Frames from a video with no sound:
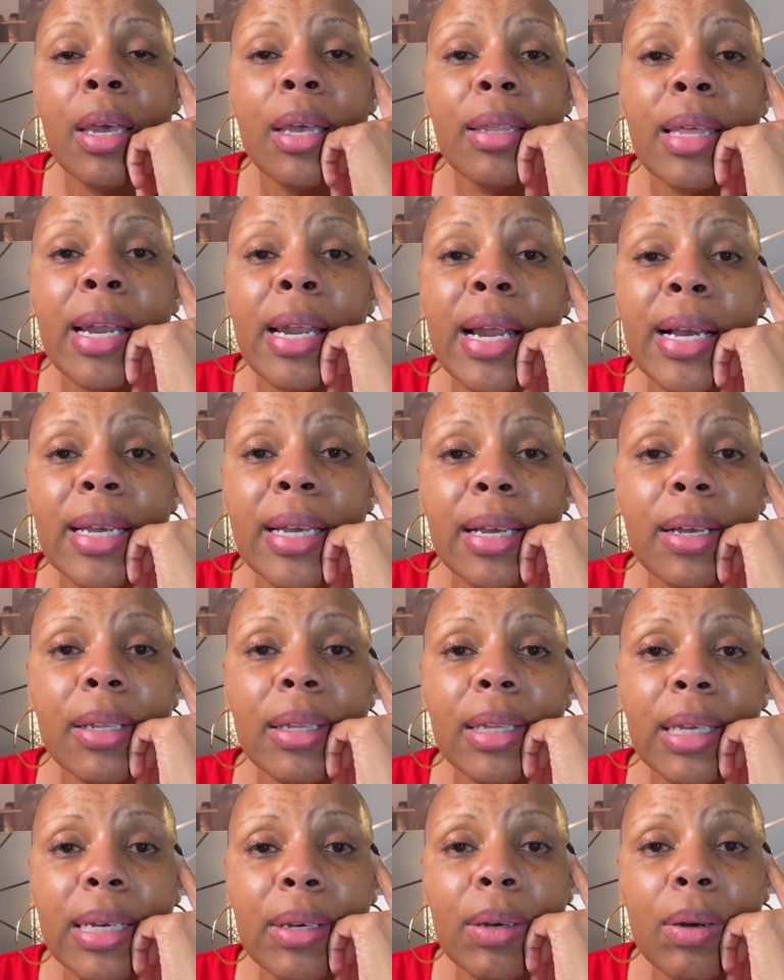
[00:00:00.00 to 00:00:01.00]
that I can
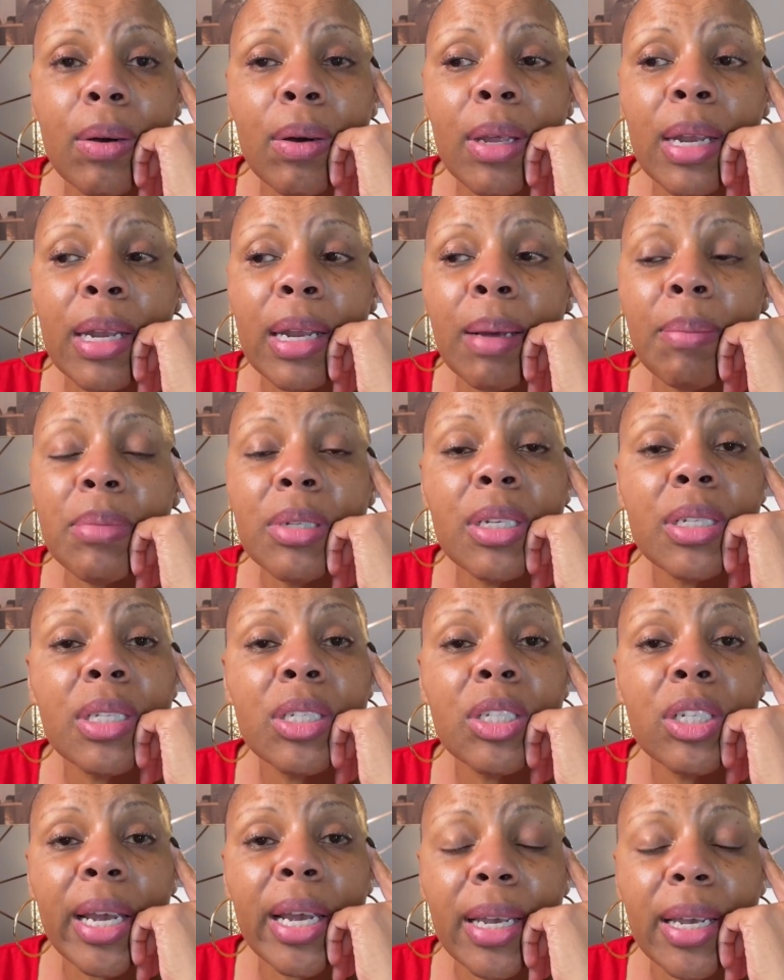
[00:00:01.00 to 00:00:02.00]
click on and I'm just
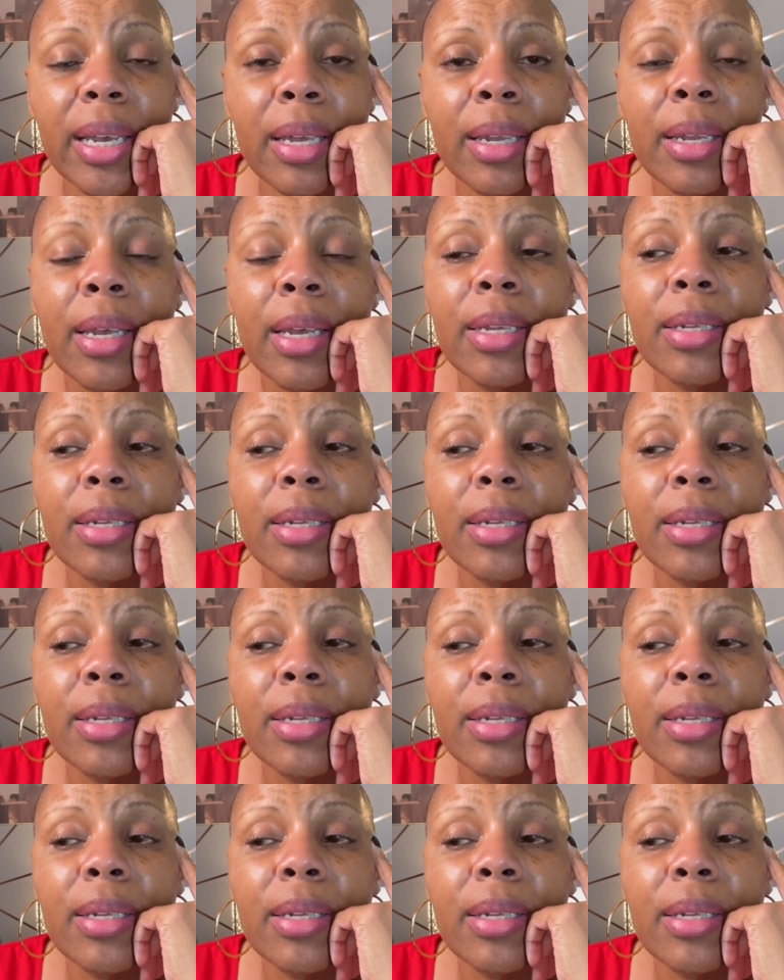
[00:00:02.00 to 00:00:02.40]
checking